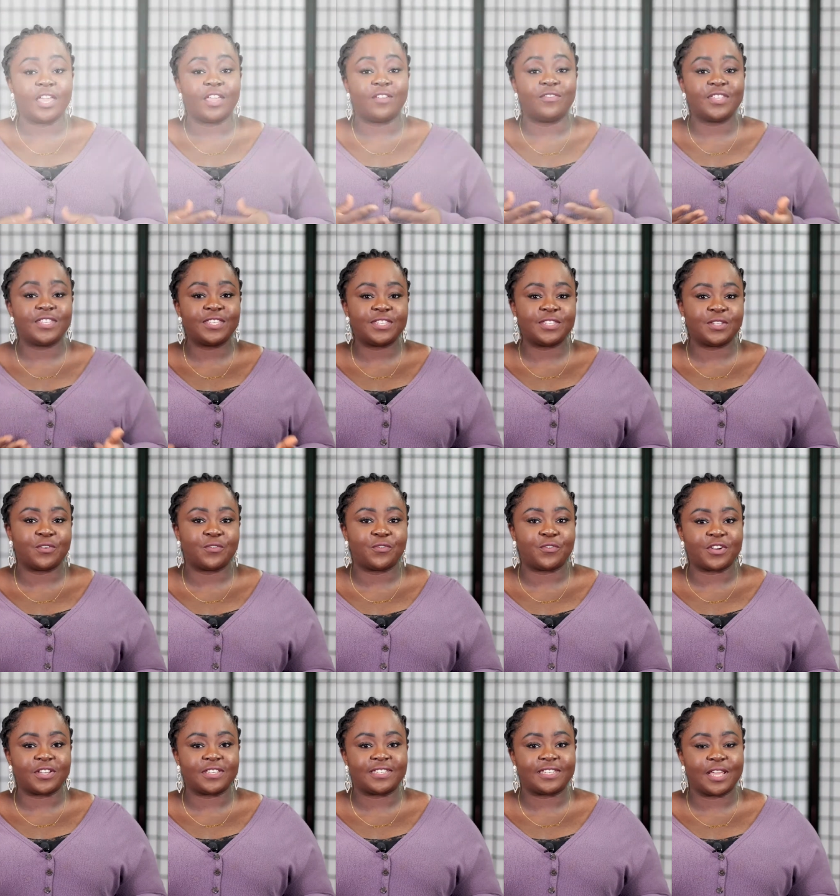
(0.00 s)
If this is your
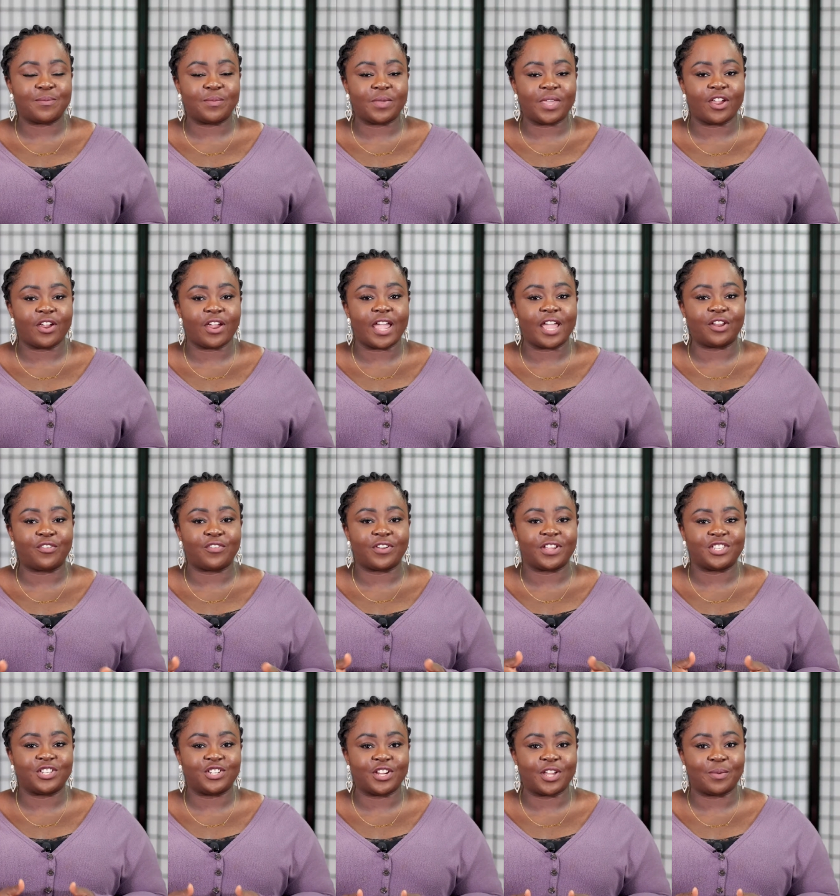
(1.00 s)
first time here at
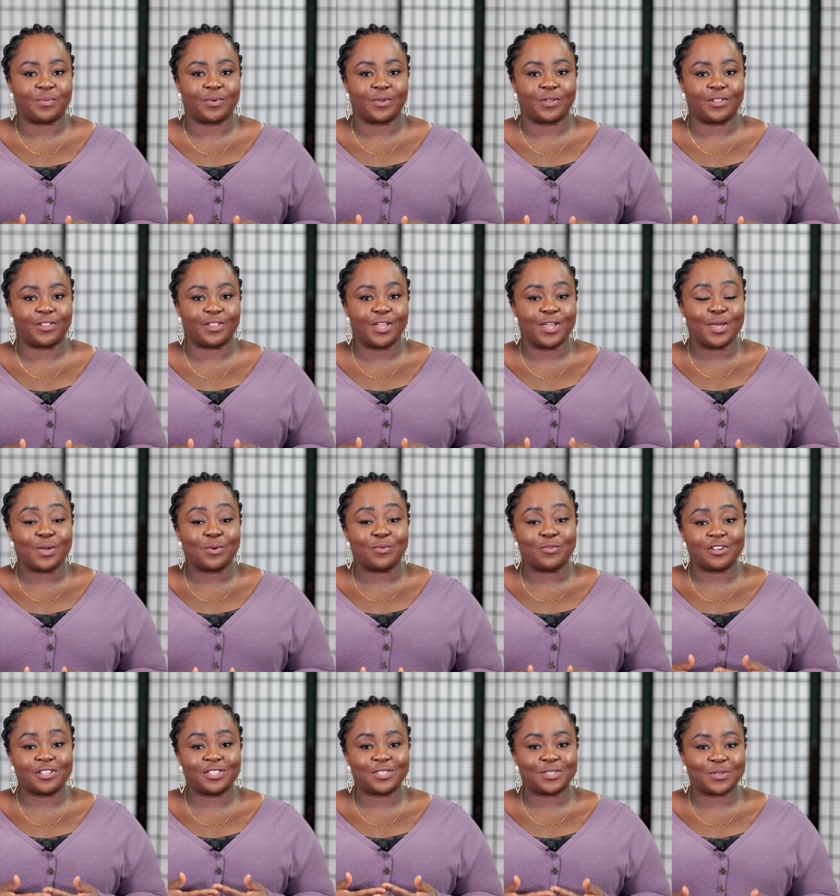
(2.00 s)
Grace Chapel,
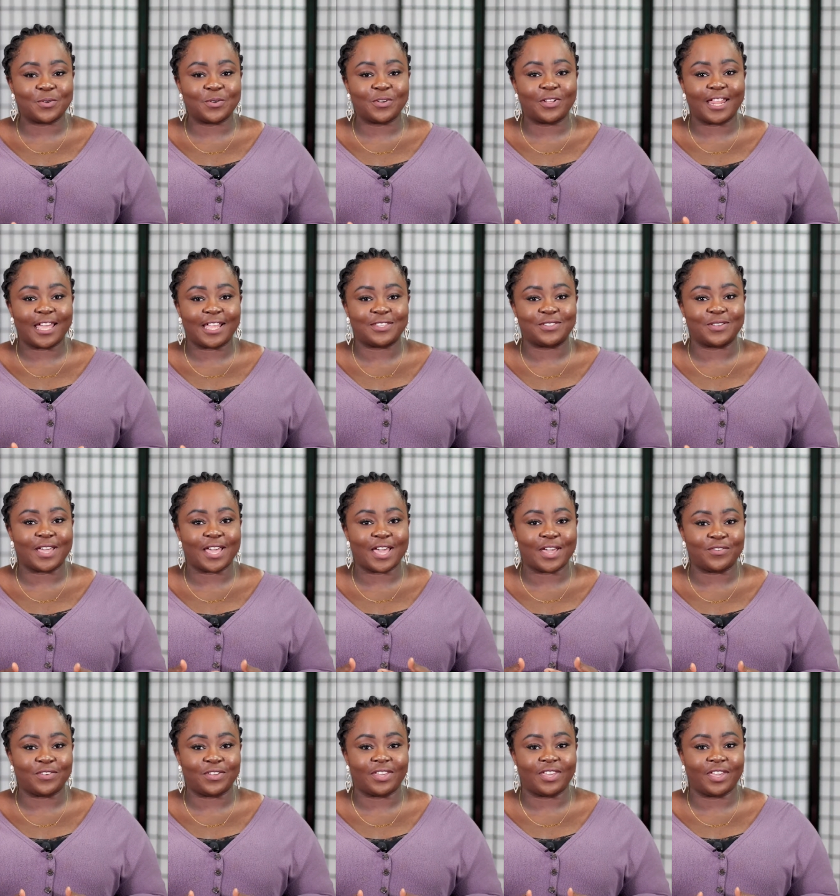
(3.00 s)
we're so glad to
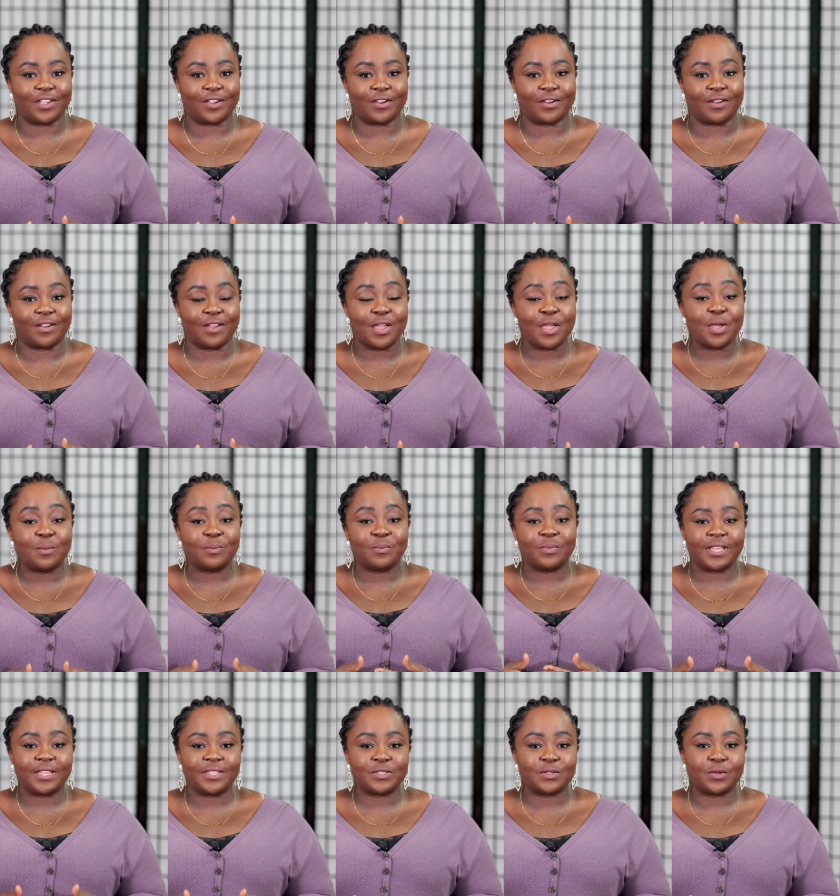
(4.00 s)
have you here.
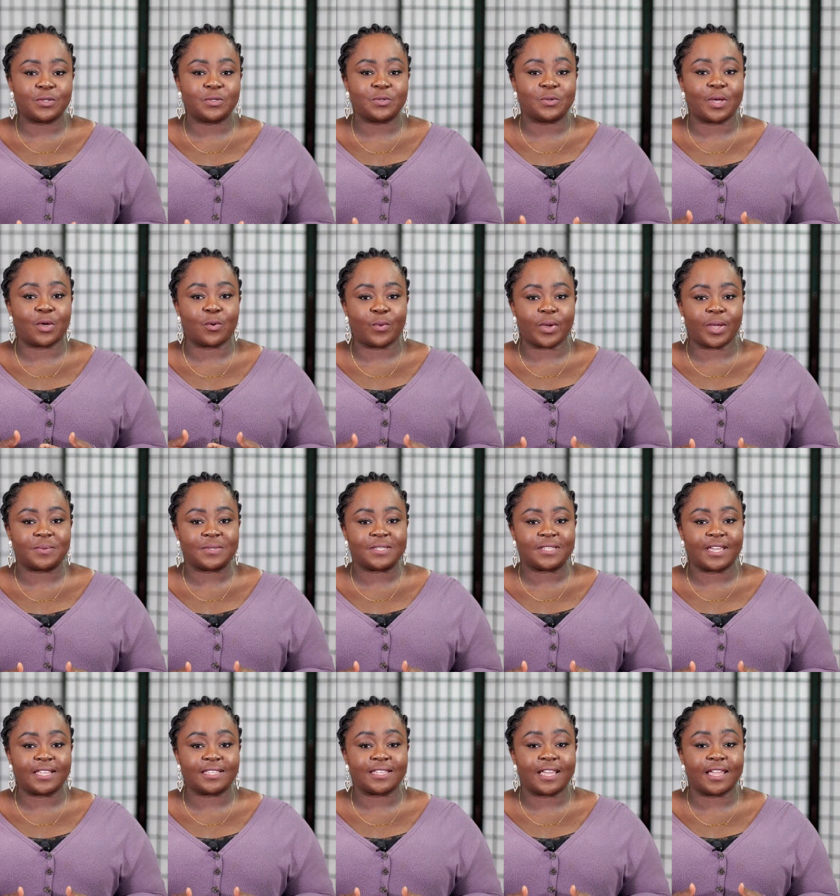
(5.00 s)
Please go to our
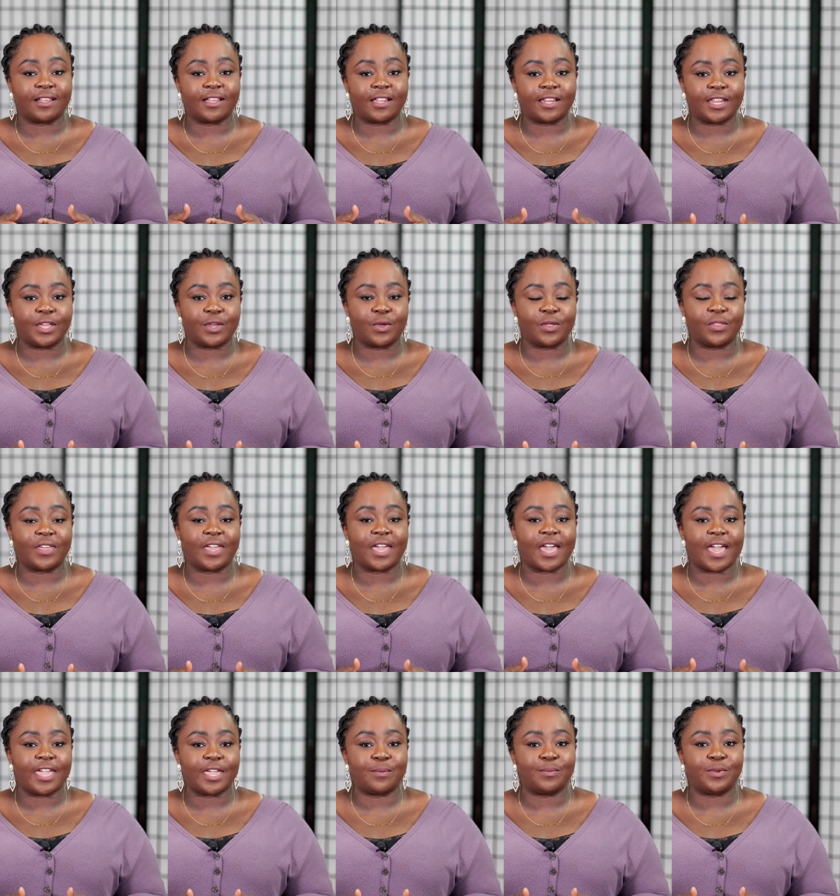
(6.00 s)
website and click on the
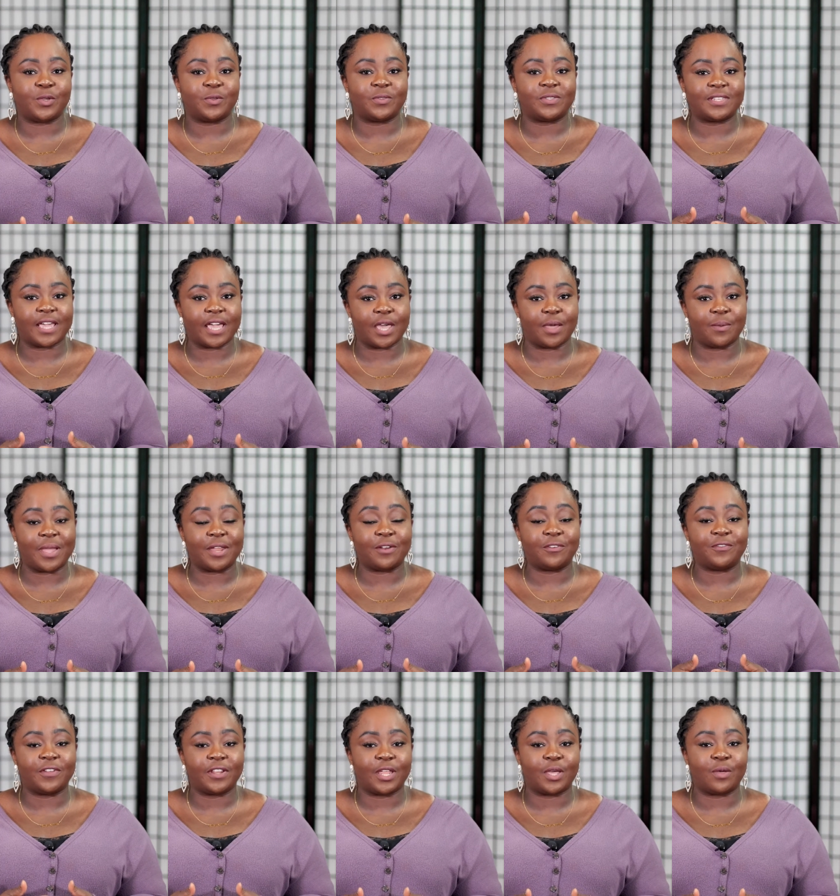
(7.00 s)
I Am New tab and
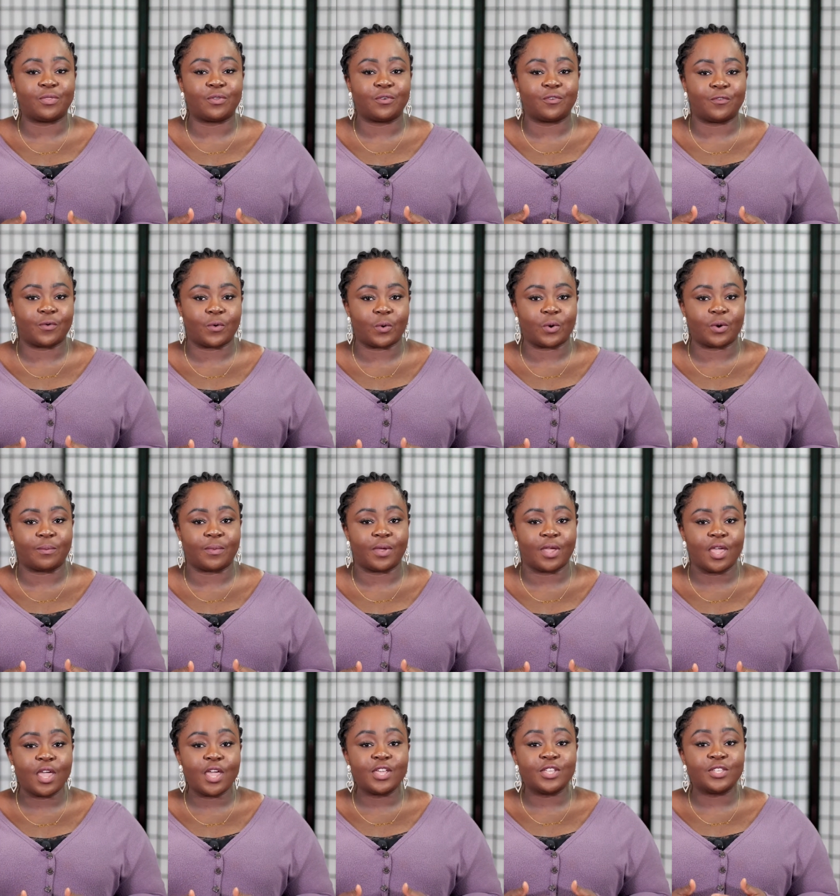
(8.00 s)
fill out the form.
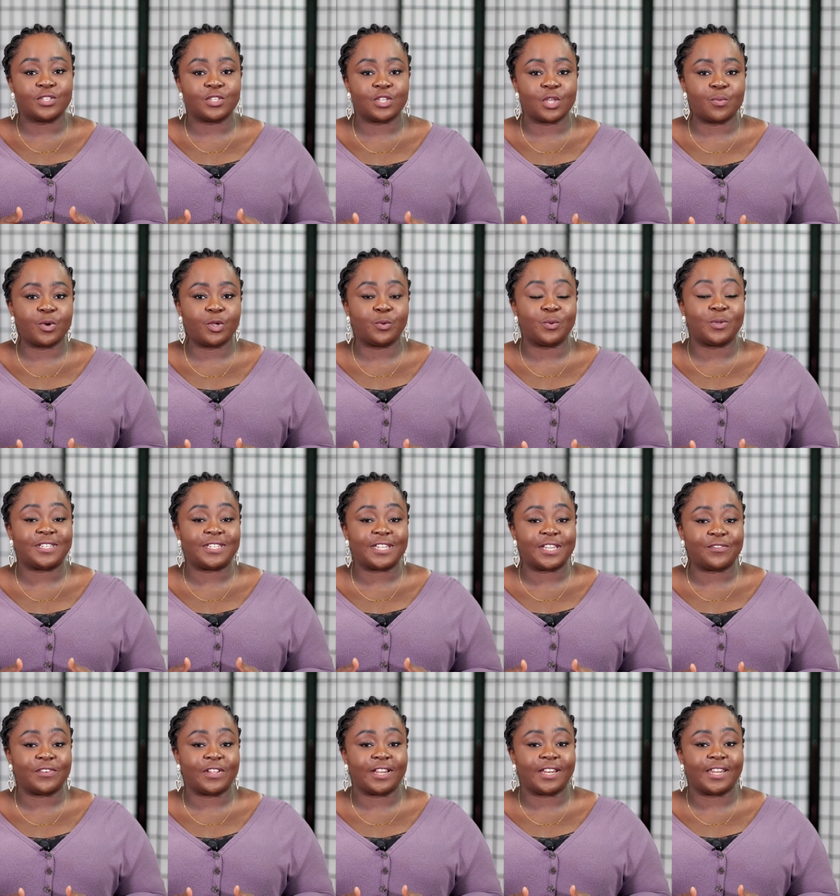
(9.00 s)
Someone will
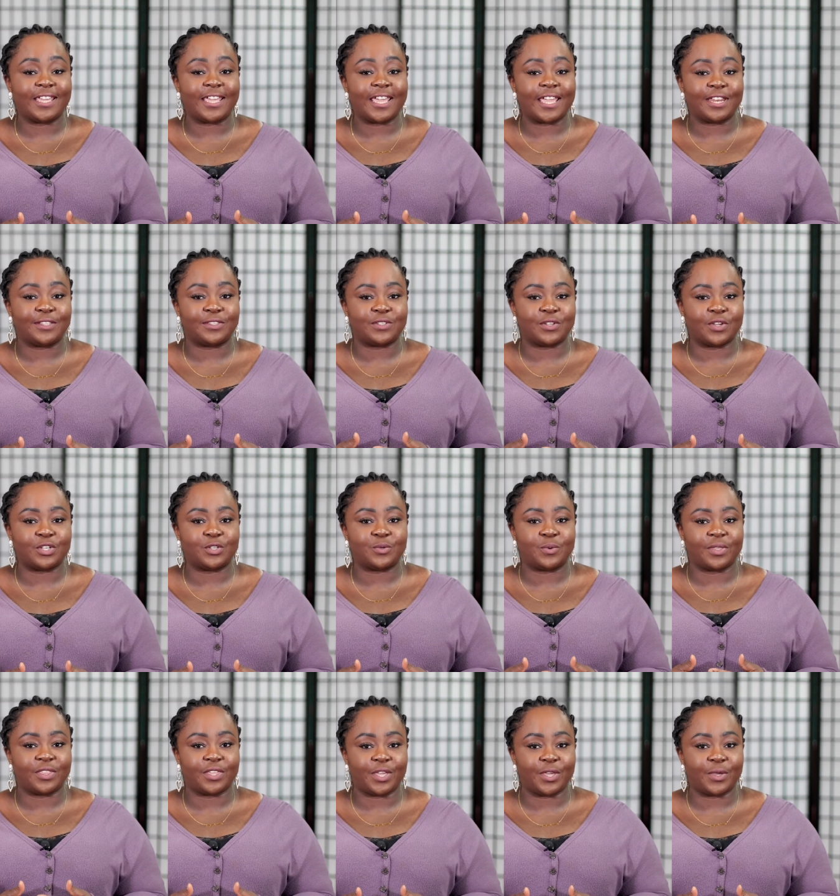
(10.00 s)
definitely get in touch
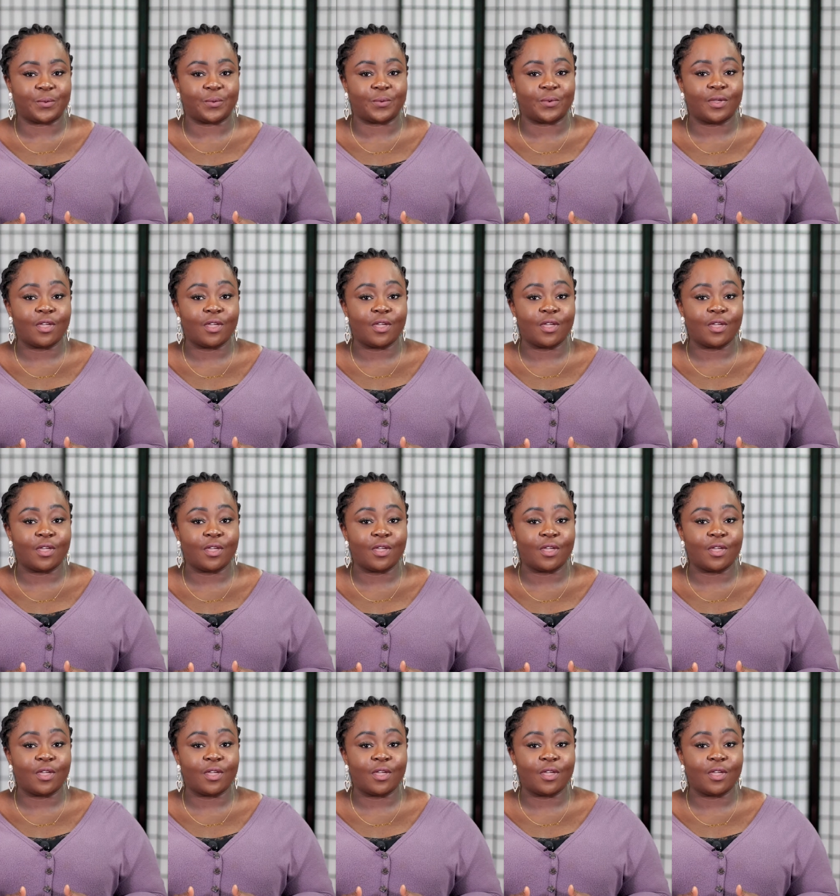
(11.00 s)
with you.